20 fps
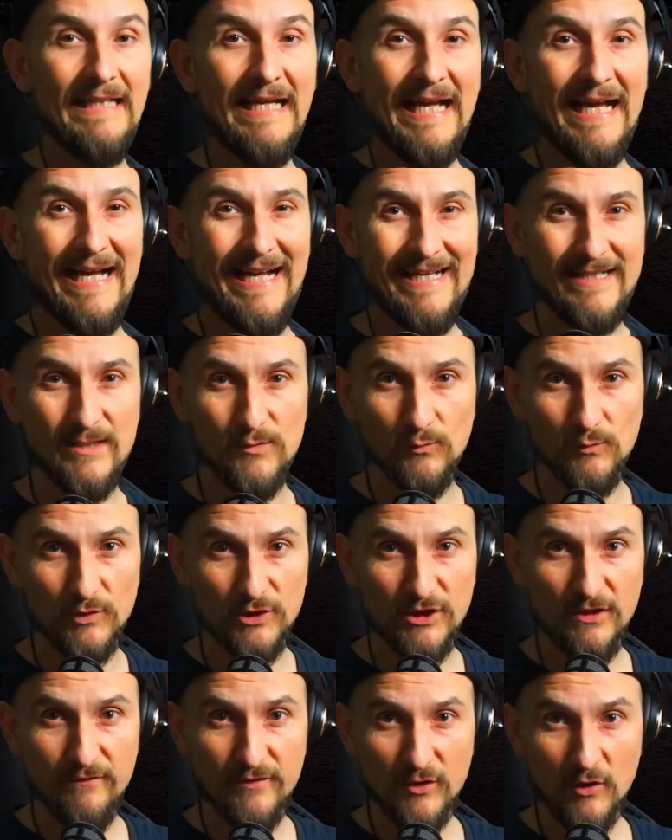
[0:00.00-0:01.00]
So,
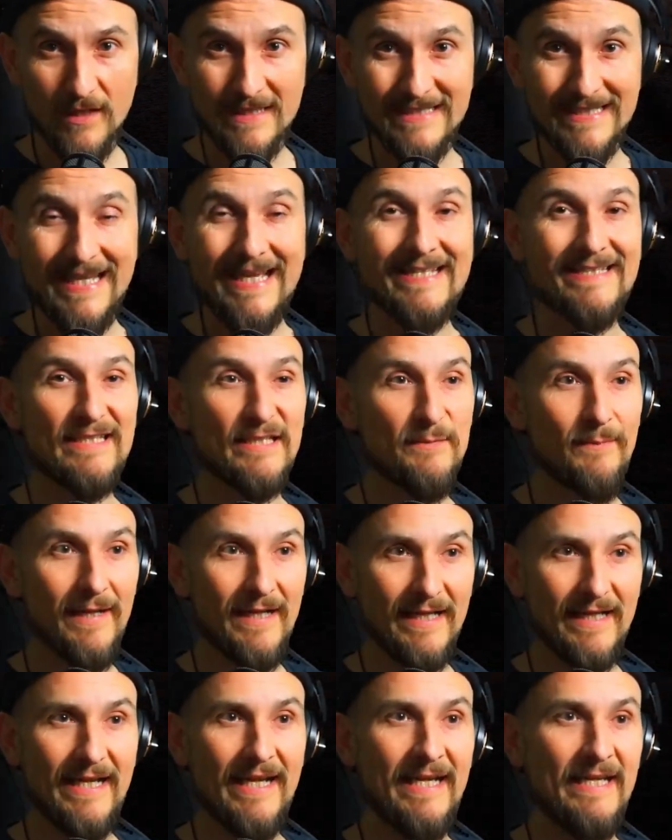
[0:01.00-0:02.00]
let's first check.
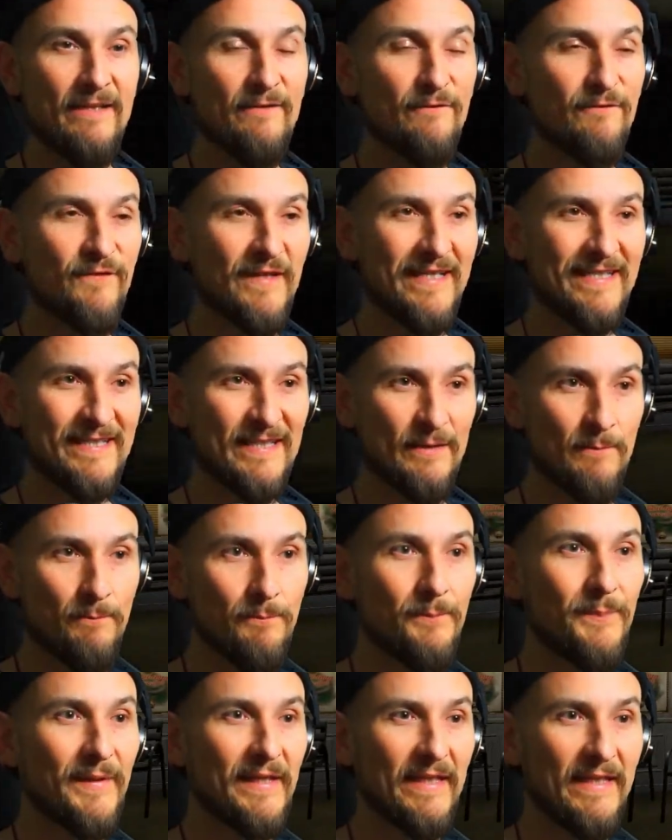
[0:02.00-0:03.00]
How much
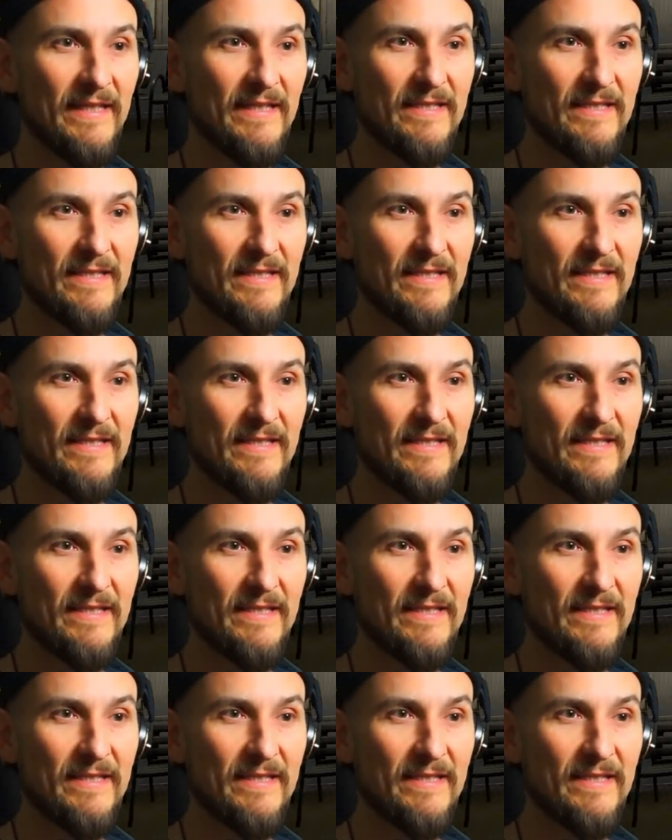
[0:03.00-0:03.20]
are these